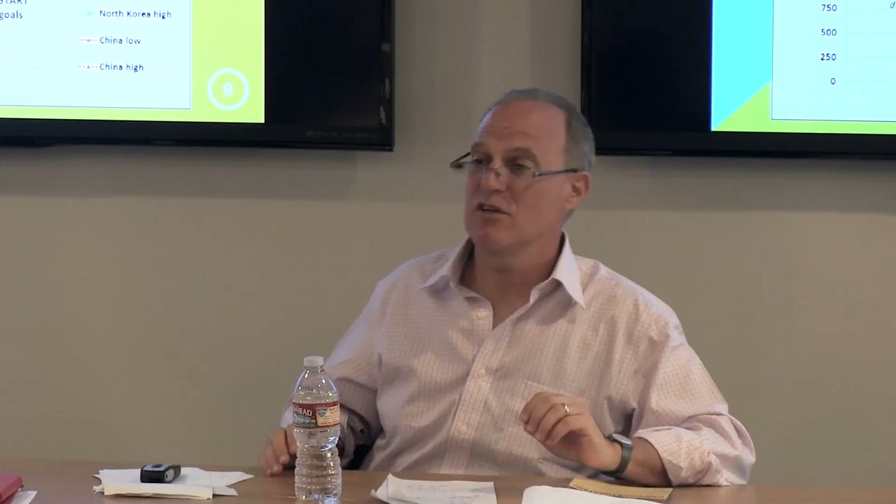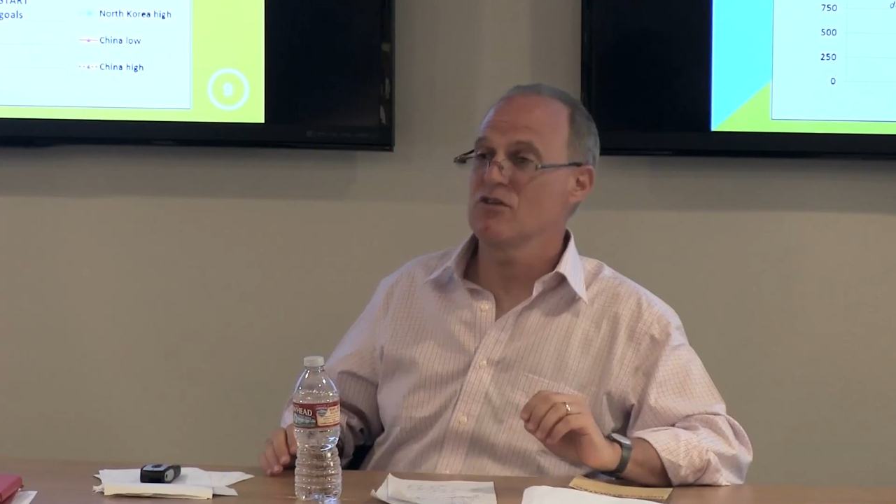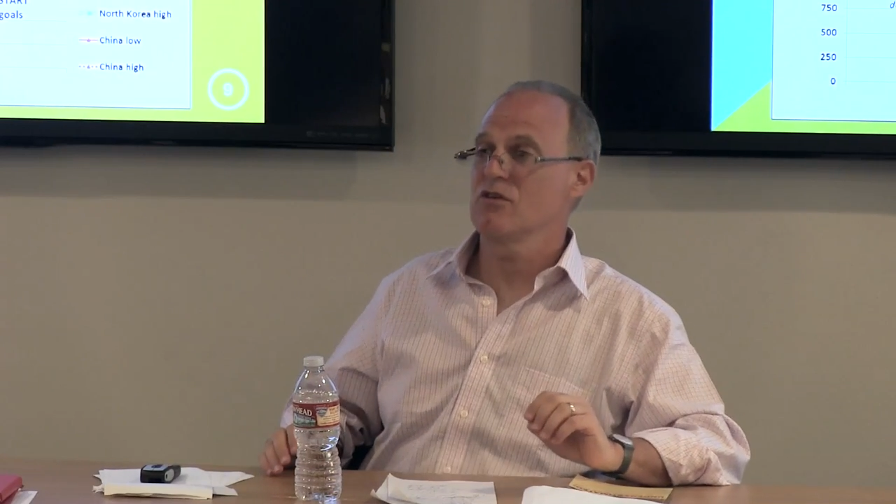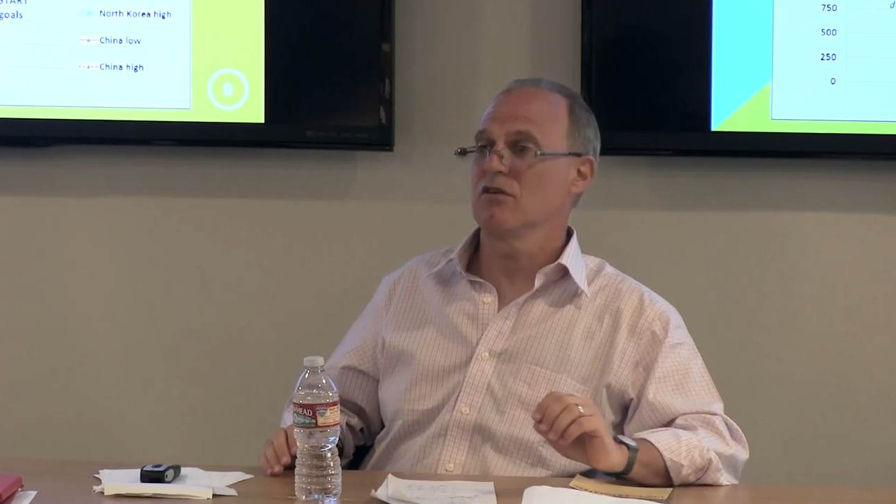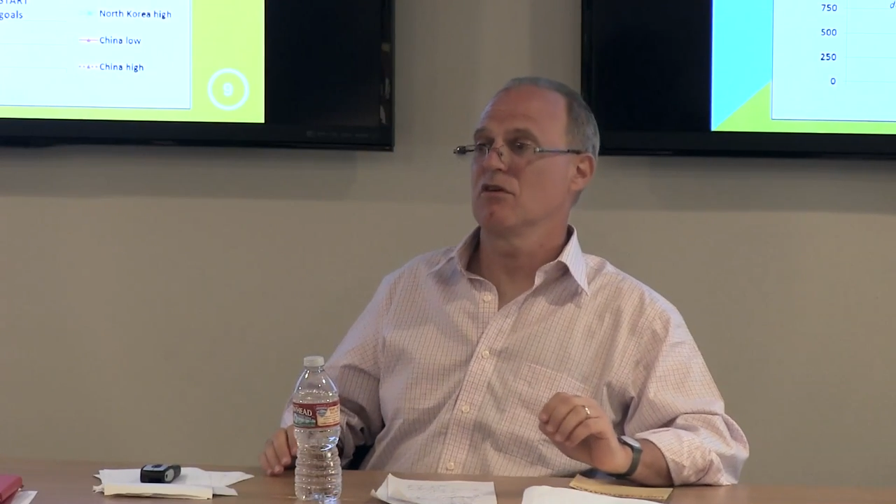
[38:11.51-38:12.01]

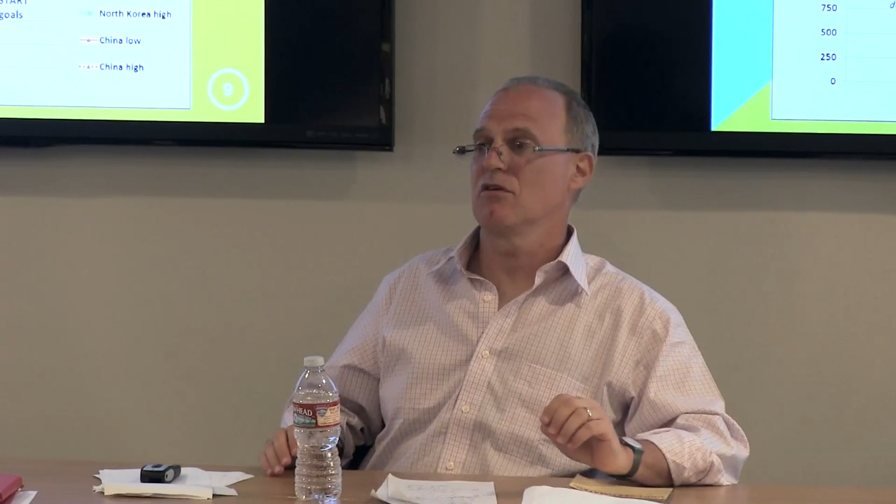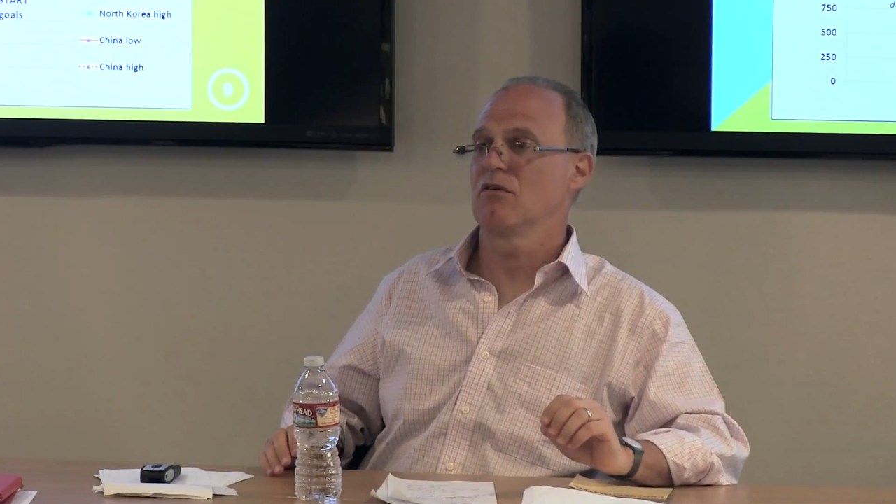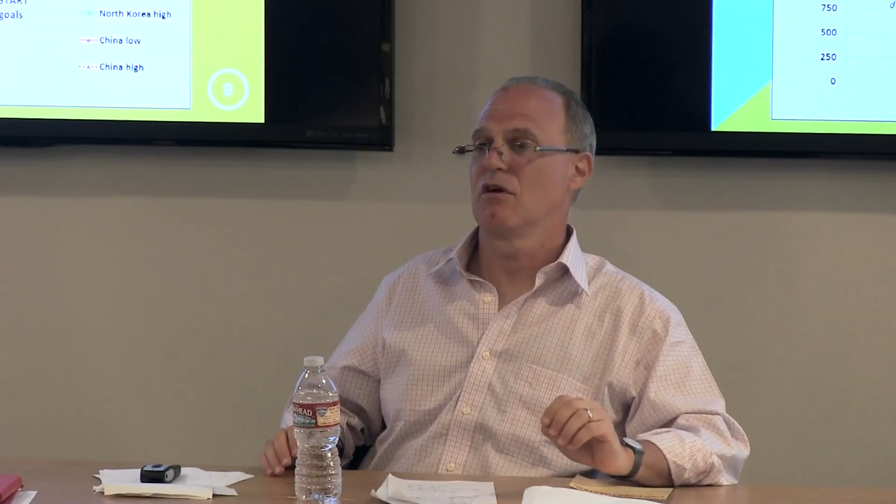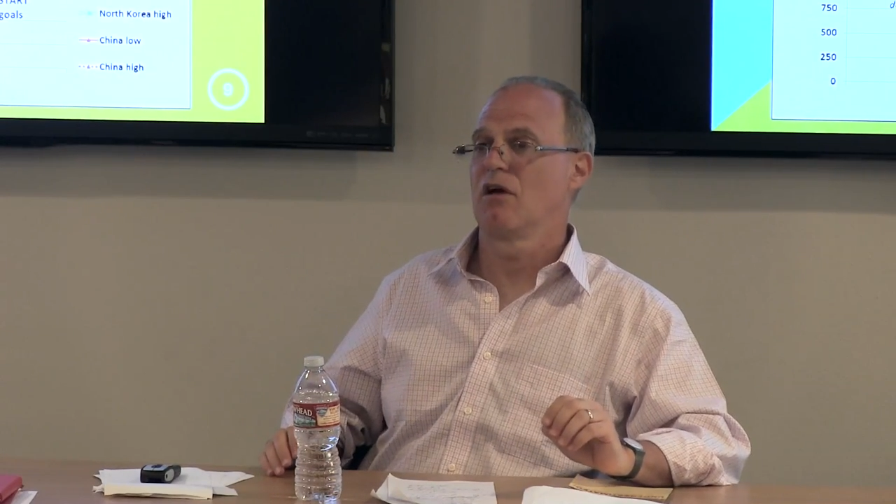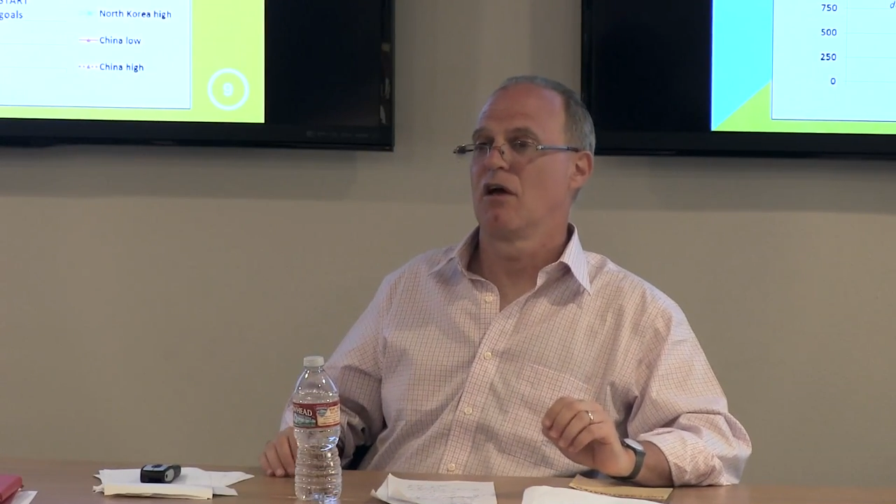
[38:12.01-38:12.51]
attention
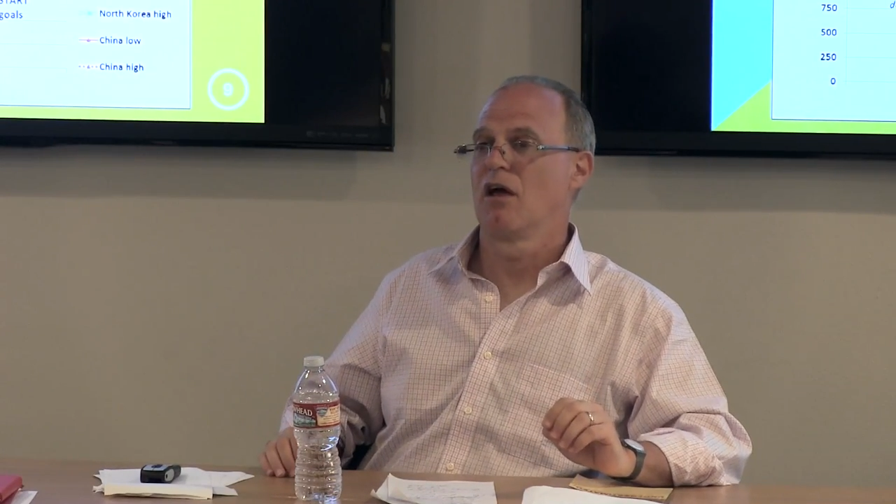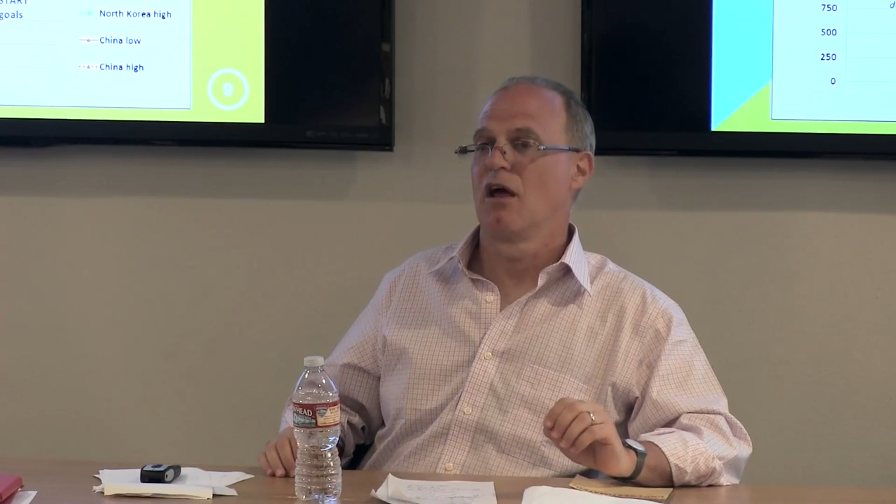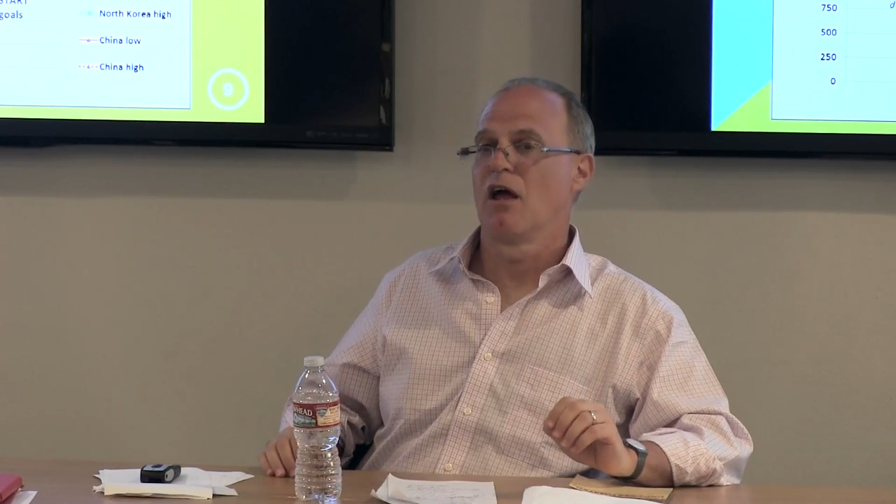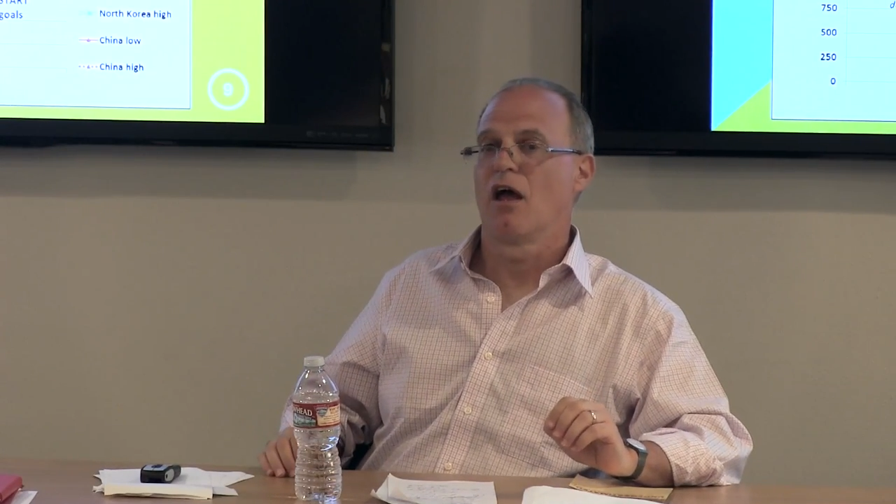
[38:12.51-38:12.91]
to.